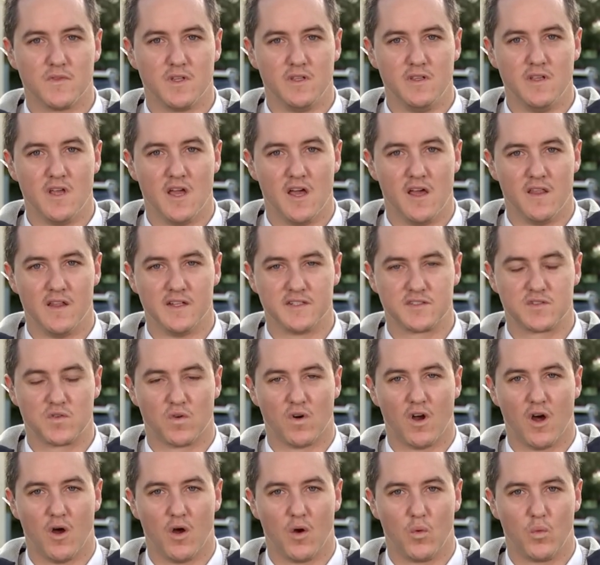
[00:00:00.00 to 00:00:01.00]
Yeah, that's
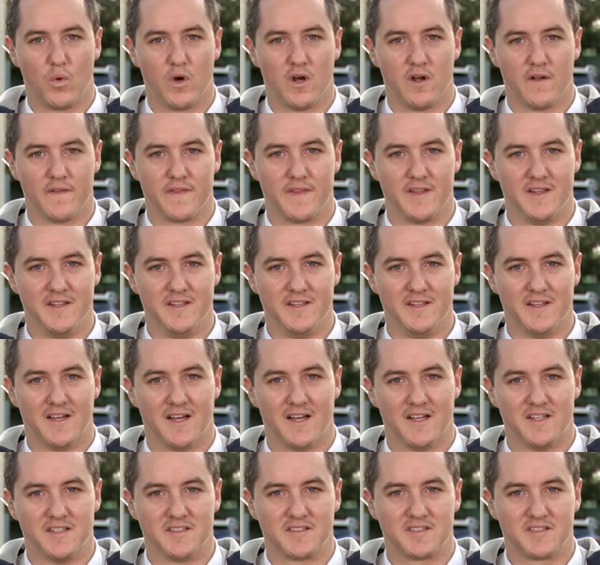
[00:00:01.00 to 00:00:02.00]
right. We're at the
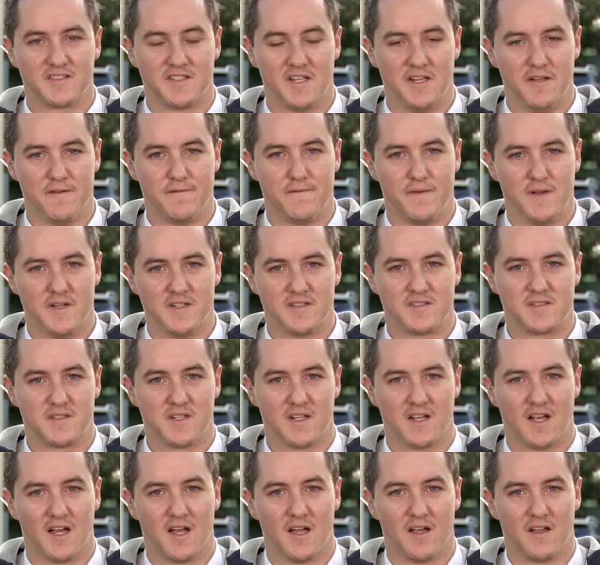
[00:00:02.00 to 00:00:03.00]

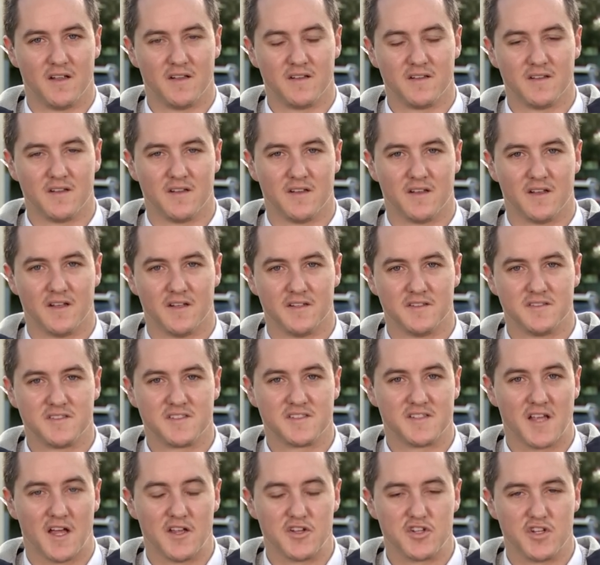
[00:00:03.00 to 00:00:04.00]
CFS
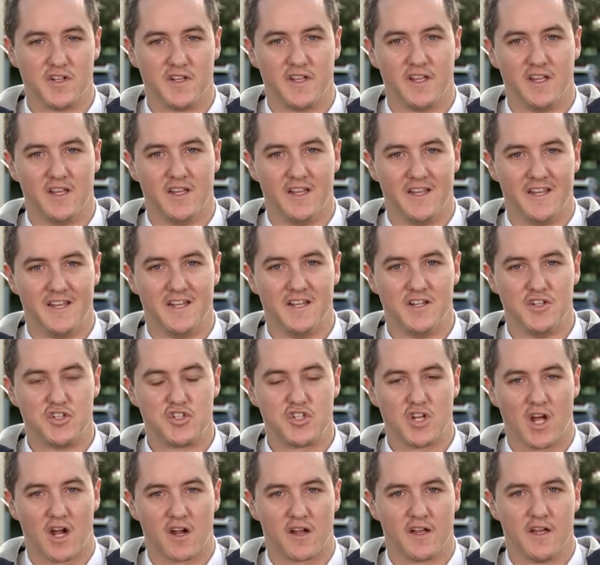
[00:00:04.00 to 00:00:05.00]
station here in
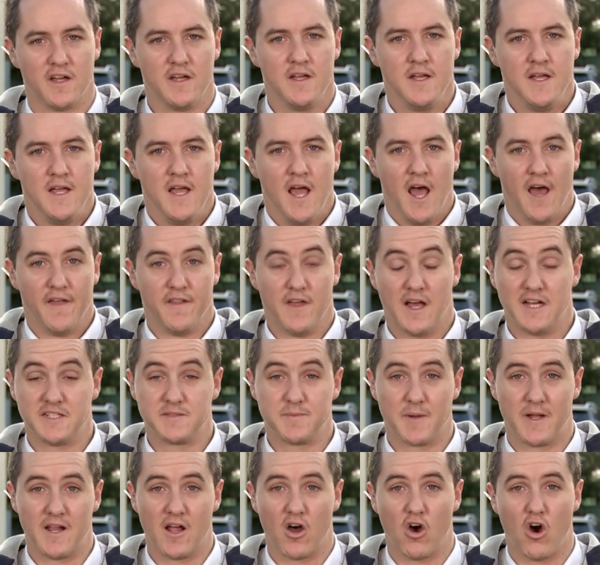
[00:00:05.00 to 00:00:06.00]
Echunga. There
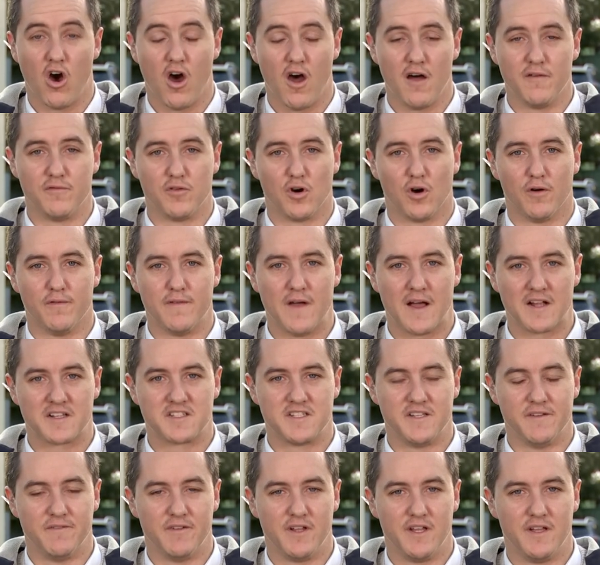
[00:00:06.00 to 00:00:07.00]
has been a hive of
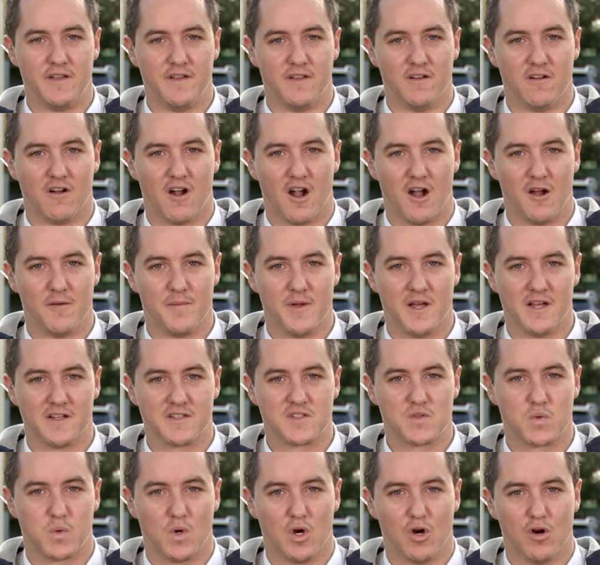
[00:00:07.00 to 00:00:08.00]
activity. There are
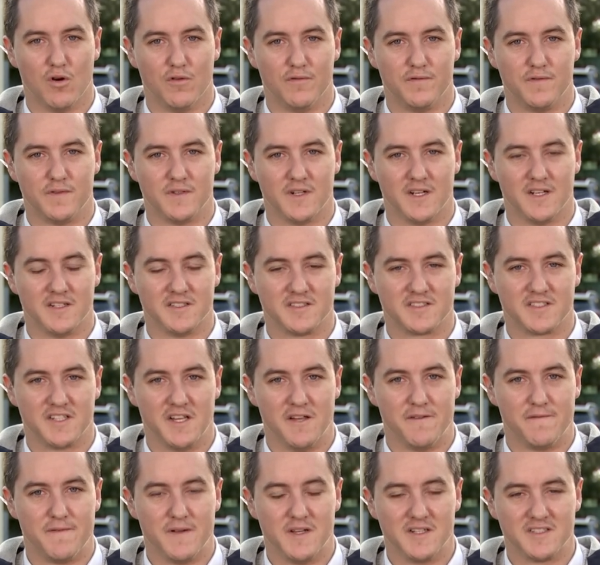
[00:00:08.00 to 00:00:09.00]
about 12
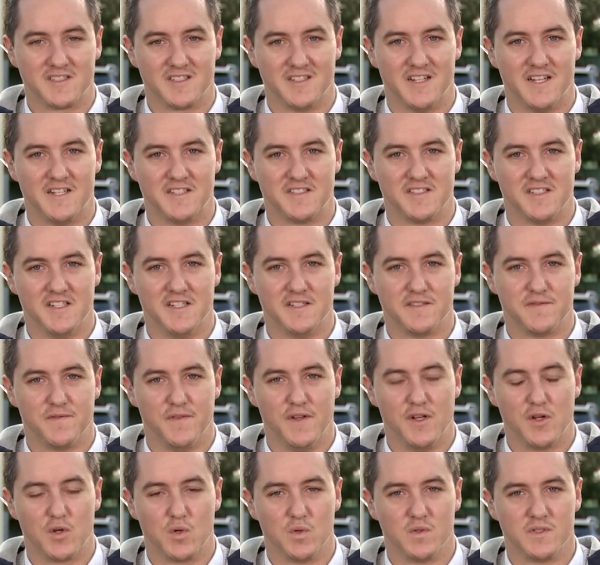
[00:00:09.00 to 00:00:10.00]
CFS and SES
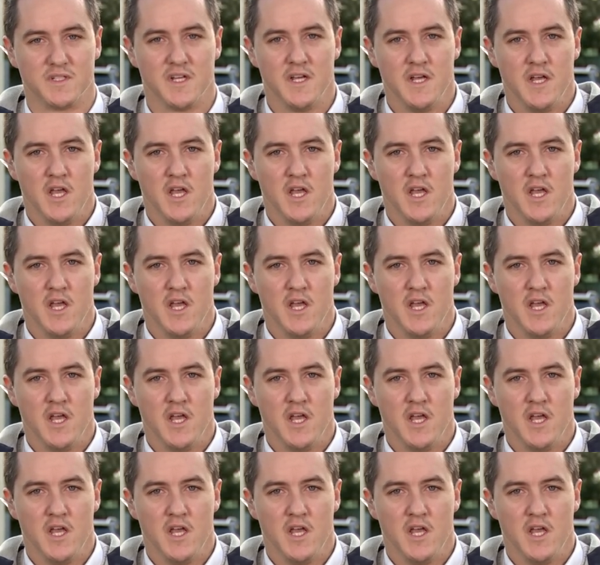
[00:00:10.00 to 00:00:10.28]
vehicles